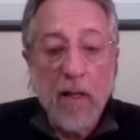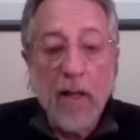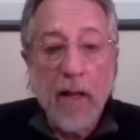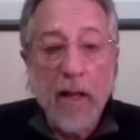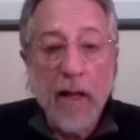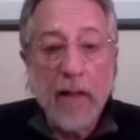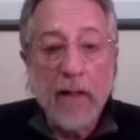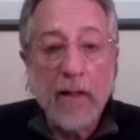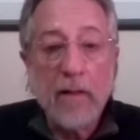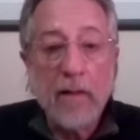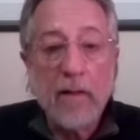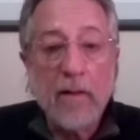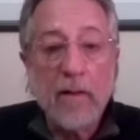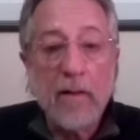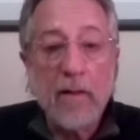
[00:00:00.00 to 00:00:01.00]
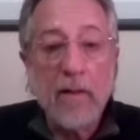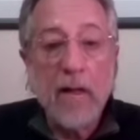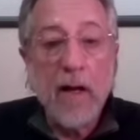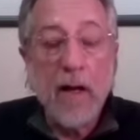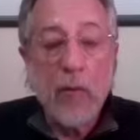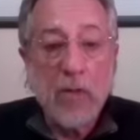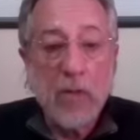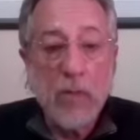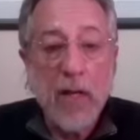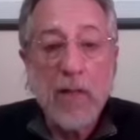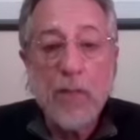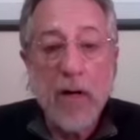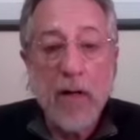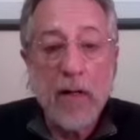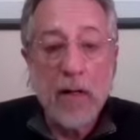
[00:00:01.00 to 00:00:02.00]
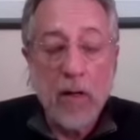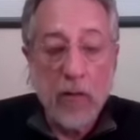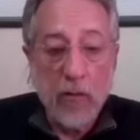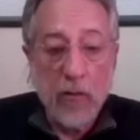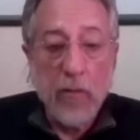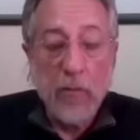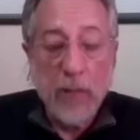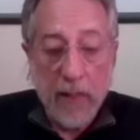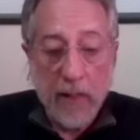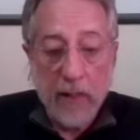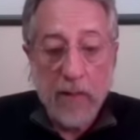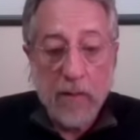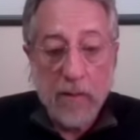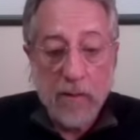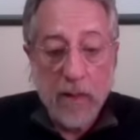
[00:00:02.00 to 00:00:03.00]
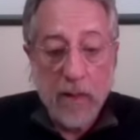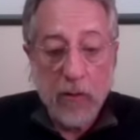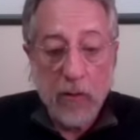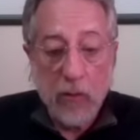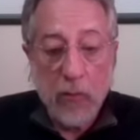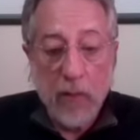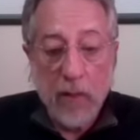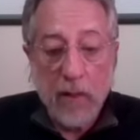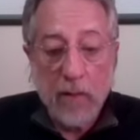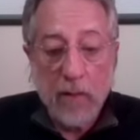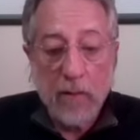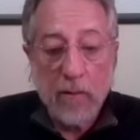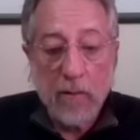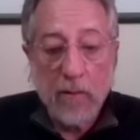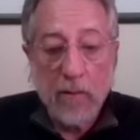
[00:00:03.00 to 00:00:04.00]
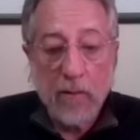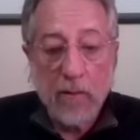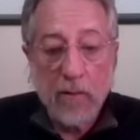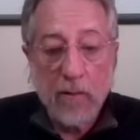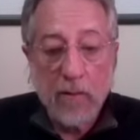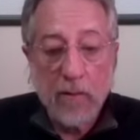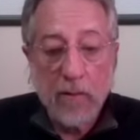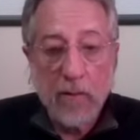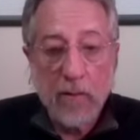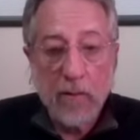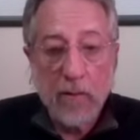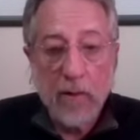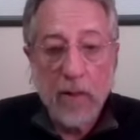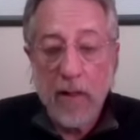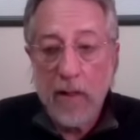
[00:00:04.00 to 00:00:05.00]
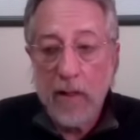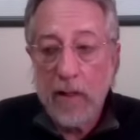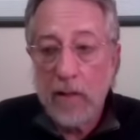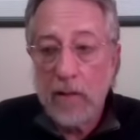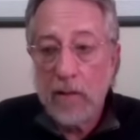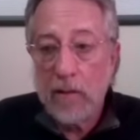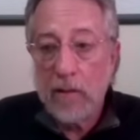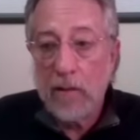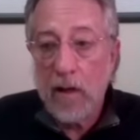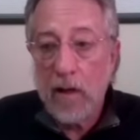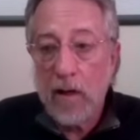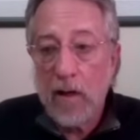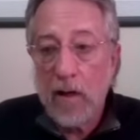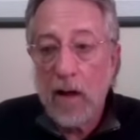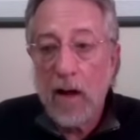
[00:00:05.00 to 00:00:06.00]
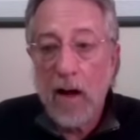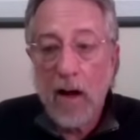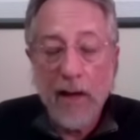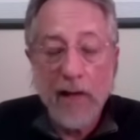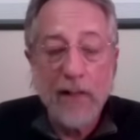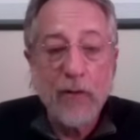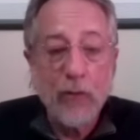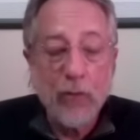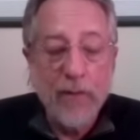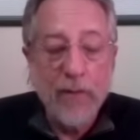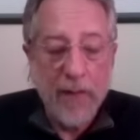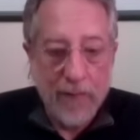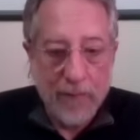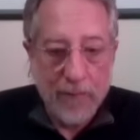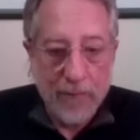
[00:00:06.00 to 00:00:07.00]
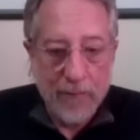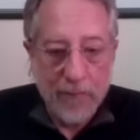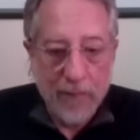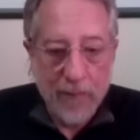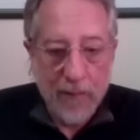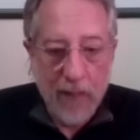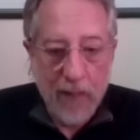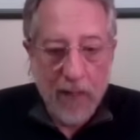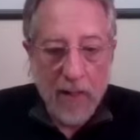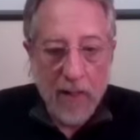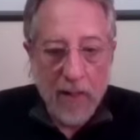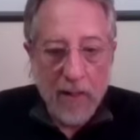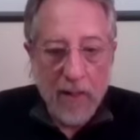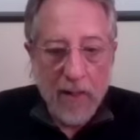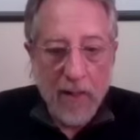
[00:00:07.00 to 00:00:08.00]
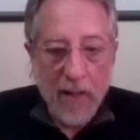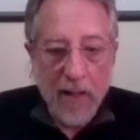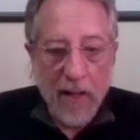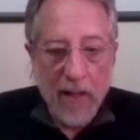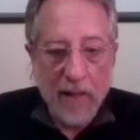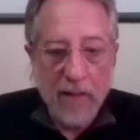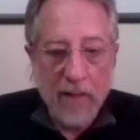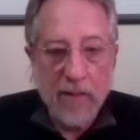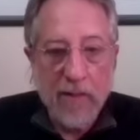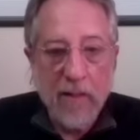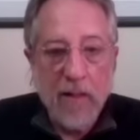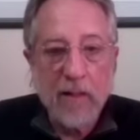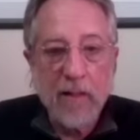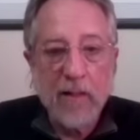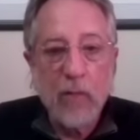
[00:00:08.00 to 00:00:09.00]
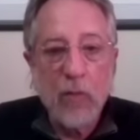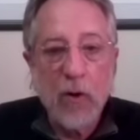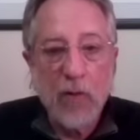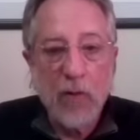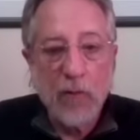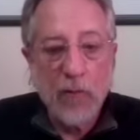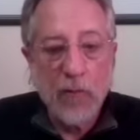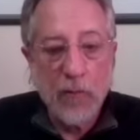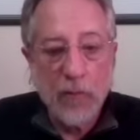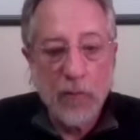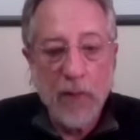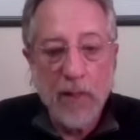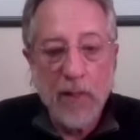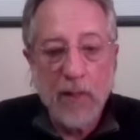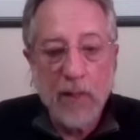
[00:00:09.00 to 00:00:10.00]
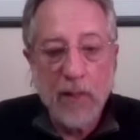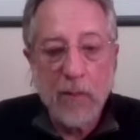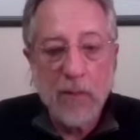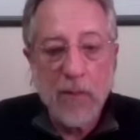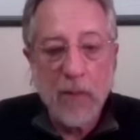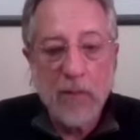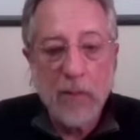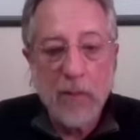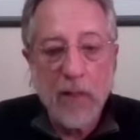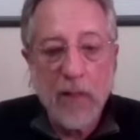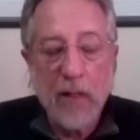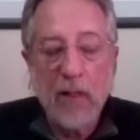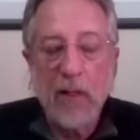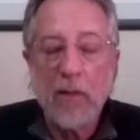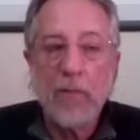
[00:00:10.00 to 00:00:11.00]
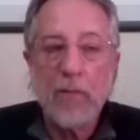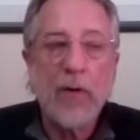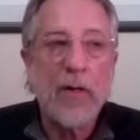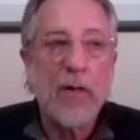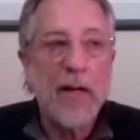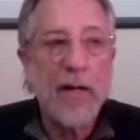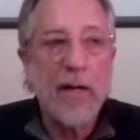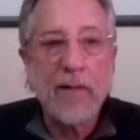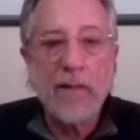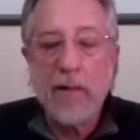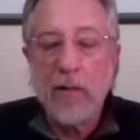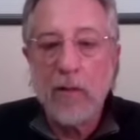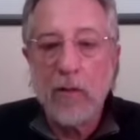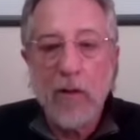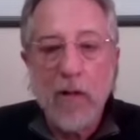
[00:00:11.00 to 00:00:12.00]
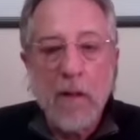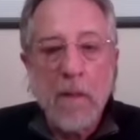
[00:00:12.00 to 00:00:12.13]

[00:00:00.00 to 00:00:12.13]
And I was met by other beings that knew me, and I knew them. And they said, one being comes up to me, and, and but I got to tell you,